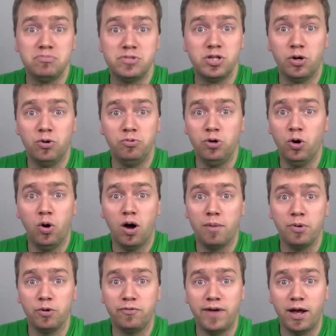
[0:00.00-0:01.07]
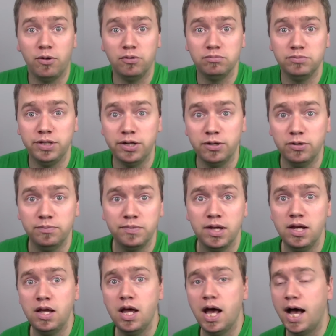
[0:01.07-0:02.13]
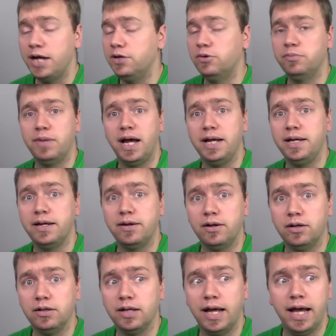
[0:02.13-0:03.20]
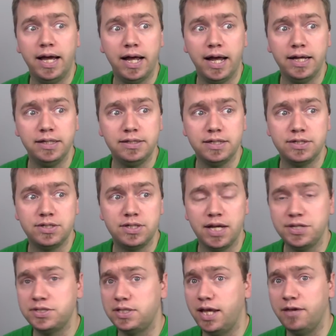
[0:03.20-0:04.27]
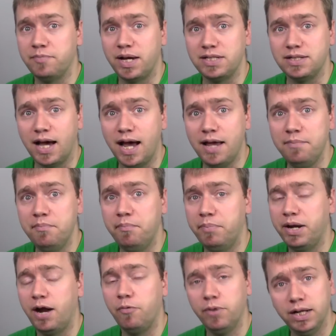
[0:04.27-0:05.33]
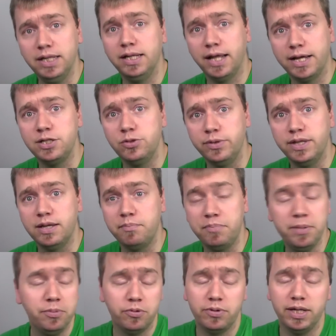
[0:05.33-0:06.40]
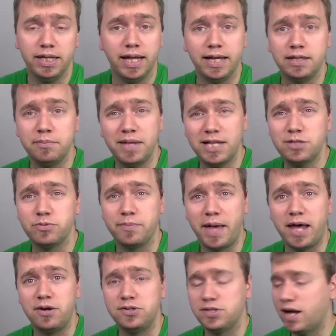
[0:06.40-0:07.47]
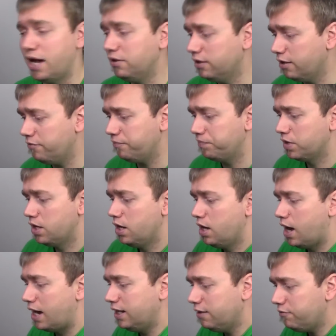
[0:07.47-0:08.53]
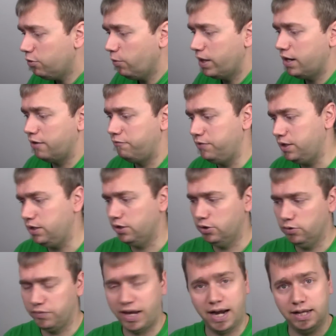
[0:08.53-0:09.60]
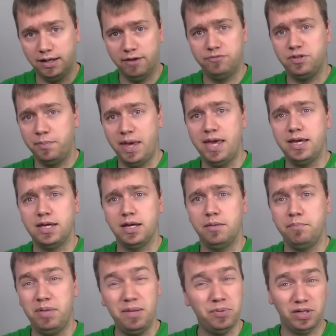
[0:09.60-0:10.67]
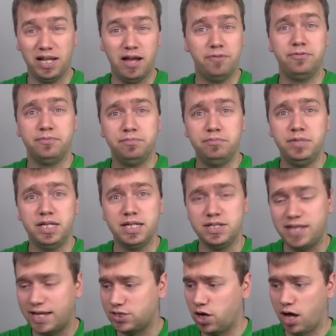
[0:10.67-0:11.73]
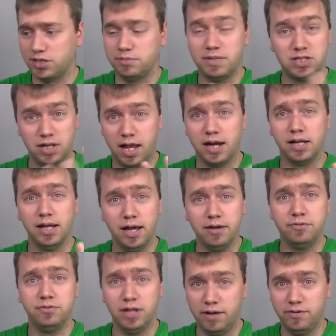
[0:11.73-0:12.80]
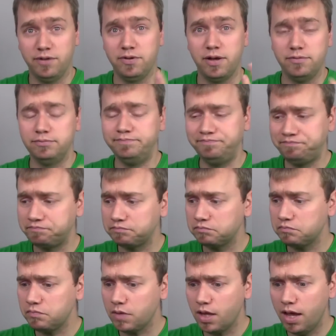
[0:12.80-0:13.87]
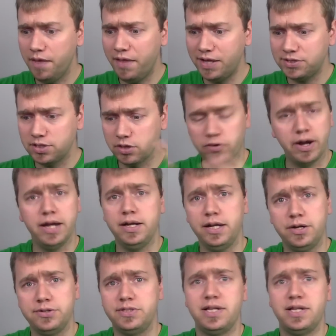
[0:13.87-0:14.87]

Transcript: So no harm, no foul, you know? I don't mind at all. It takes a day of my time, but I really like doing them. People really like them. That's what matters. I love it when a video that I love to make, people love. Because that's awesome. It's a lot of love. Love, love, love. And that's the great